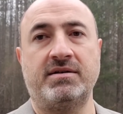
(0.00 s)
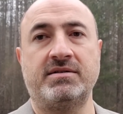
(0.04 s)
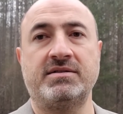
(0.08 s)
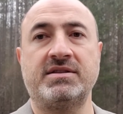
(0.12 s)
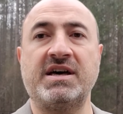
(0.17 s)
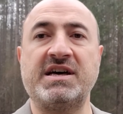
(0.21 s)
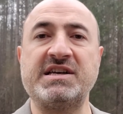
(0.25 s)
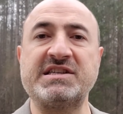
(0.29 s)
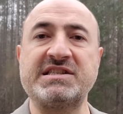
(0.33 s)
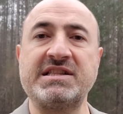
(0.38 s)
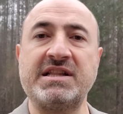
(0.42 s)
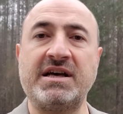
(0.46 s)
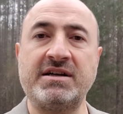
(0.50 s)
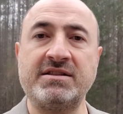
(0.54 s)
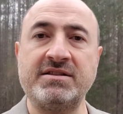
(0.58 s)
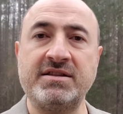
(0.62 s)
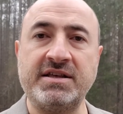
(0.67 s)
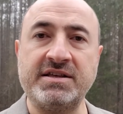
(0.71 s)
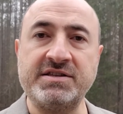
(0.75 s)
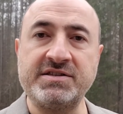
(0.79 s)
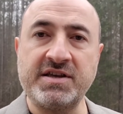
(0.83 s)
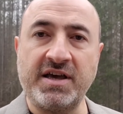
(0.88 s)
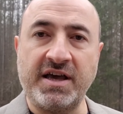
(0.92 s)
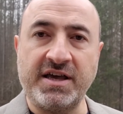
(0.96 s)
Tesla
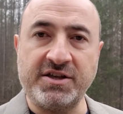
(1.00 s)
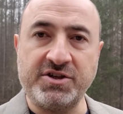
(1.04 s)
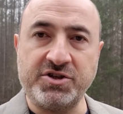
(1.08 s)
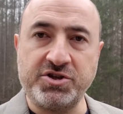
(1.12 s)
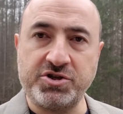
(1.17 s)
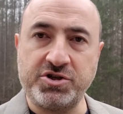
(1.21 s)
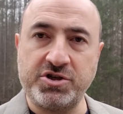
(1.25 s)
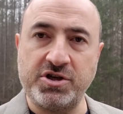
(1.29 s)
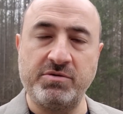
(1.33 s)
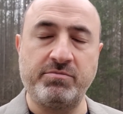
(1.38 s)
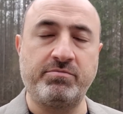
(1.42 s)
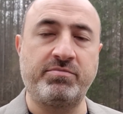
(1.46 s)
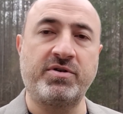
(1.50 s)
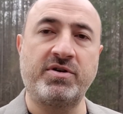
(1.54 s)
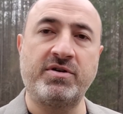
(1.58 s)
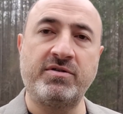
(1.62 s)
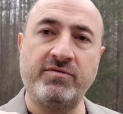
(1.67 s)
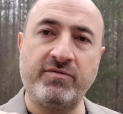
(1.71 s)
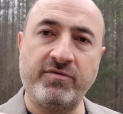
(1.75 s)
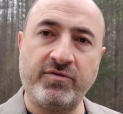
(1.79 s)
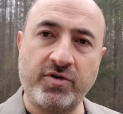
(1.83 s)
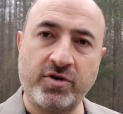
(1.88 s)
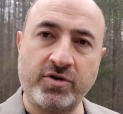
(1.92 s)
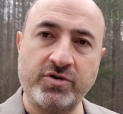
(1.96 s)
needs a cheaper
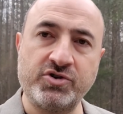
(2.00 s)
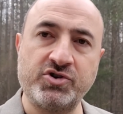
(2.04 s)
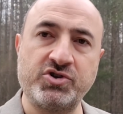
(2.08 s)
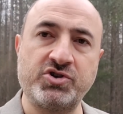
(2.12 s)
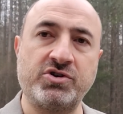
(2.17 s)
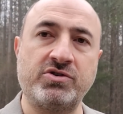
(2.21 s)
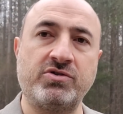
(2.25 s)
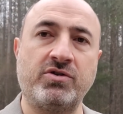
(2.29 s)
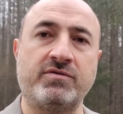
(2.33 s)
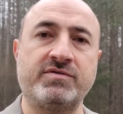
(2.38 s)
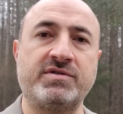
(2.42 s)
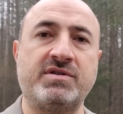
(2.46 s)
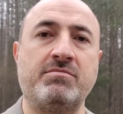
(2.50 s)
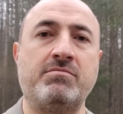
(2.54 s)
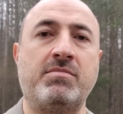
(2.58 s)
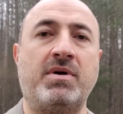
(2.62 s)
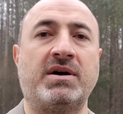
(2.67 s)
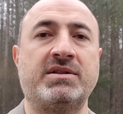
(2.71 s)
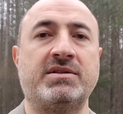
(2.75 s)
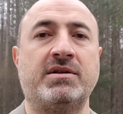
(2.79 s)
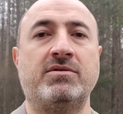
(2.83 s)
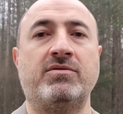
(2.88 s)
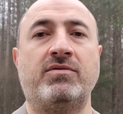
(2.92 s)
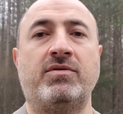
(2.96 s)
version of the
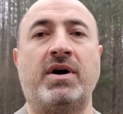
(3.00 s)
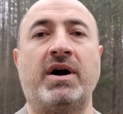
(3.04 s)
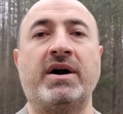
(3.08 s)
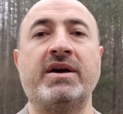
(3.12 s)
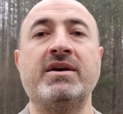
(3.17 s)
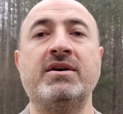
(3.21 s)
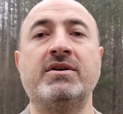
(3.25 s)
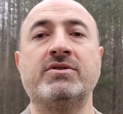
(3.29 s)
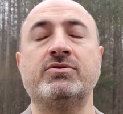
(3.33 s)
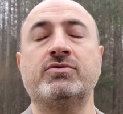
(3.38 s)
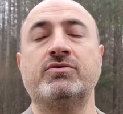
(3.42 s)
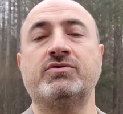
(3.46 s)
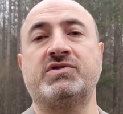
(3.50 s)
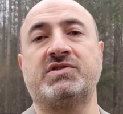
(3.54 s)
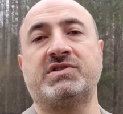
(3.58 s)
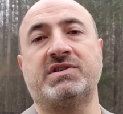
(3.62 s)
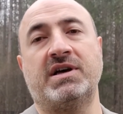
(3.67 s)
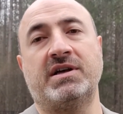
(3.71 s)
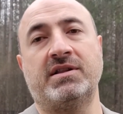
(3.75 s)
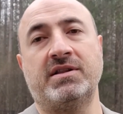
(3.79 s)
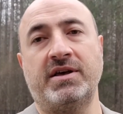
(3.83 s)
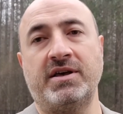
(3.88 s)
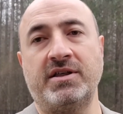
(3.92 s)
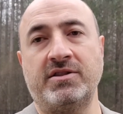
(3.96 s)
Model Y to
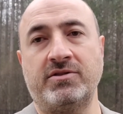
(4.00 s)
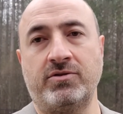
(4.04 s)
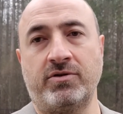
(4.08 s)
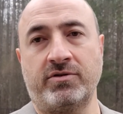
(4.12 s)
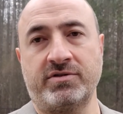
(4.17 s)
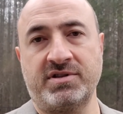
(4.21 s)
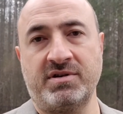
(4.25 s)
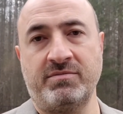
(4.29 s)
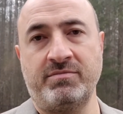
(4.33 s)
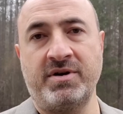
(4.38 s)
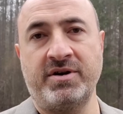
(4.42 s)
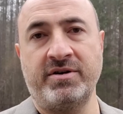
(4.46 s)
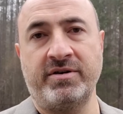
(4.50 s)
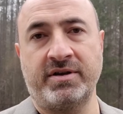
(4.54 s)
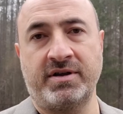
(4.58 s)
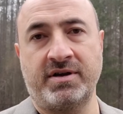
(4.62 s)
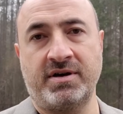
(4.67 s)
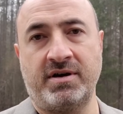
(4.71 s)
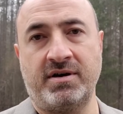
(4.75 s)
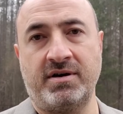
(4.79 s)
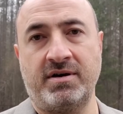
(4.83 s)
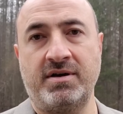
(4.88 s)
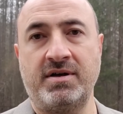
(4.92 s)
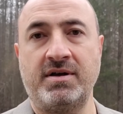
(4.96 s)
sell in North
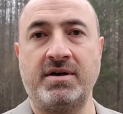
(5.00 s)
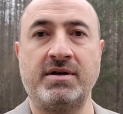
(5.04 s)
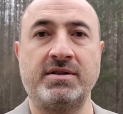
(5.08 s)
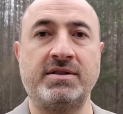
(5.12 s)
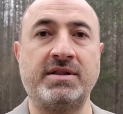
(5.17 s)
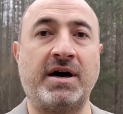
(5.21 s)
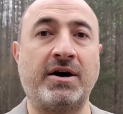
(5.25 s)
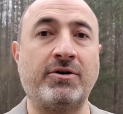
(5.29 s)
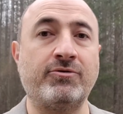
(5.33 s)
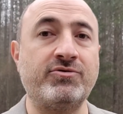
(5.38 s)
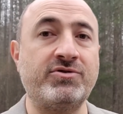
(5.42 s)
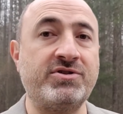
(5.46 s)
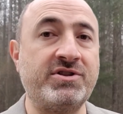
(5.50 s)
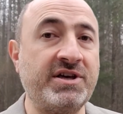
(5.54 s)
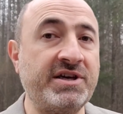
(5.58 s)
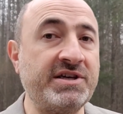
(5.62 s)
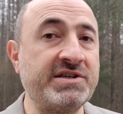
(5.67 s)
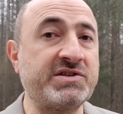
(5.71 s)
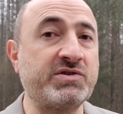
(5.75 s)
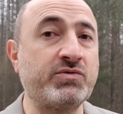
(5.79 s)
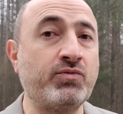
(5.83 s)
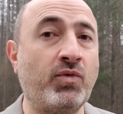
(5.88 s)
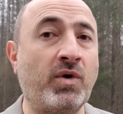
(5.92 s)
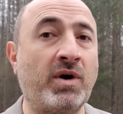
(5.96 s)
America. Now,
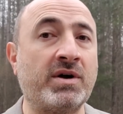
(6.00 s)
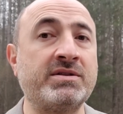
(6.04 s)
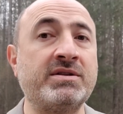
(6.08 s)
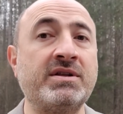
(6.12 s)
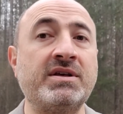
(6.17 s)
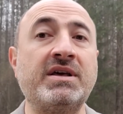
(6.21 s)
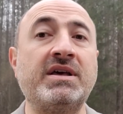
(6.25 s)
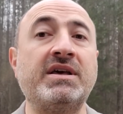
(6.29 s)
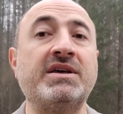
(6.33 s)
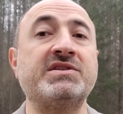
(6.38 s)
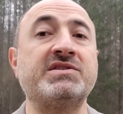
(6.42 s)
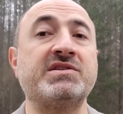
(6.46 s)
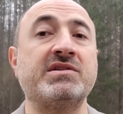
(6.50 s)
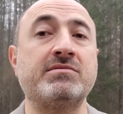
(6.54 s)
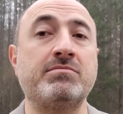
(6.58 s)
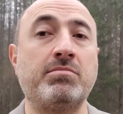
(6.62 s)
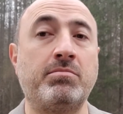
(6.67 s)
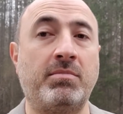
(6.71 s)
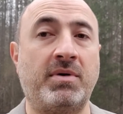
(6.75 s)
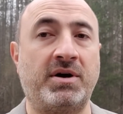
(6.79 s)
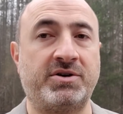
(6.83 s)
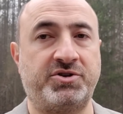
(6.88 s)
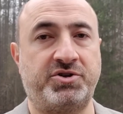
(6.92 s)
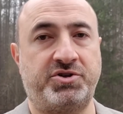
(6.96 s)
this one isn't
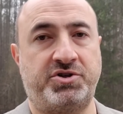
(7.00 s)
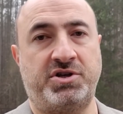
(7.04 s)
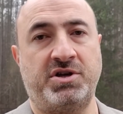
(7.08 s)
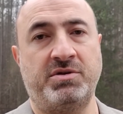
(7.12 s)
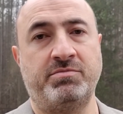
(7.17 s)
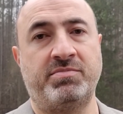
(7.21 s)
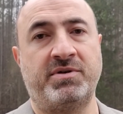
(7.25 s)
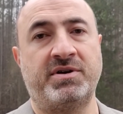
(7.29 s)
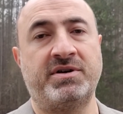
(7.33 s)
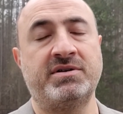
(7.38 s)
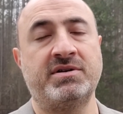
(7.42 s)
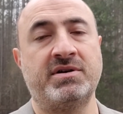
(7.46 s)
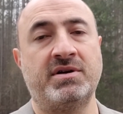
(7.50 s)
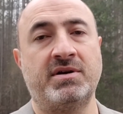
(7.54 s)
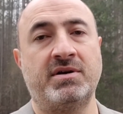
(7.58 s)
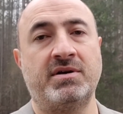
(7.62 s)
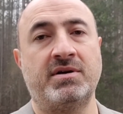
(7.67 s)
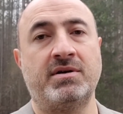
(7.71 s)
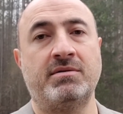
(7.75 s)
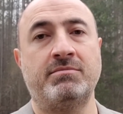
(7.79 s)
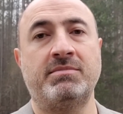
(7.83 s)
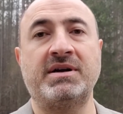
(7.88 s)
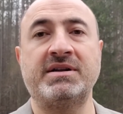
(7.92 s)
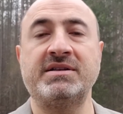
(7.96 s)
much cheaper,
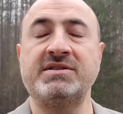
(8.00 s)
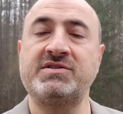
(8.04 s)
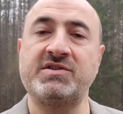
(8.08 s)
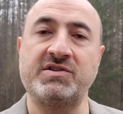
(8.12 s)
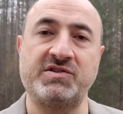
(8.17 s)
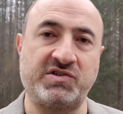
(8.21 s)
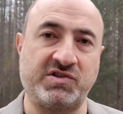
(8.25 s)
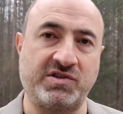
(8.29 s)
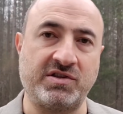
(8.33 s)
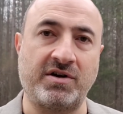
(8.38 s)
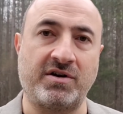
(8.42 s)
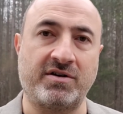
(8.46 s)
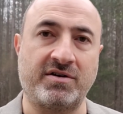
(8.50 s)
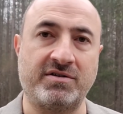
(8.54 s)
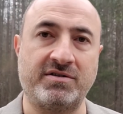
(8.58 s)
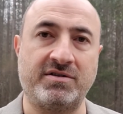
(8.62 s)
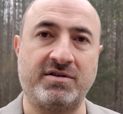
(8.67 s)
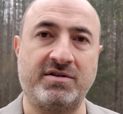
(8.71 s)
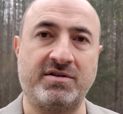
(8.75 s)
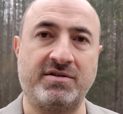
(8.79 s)
but it's a start.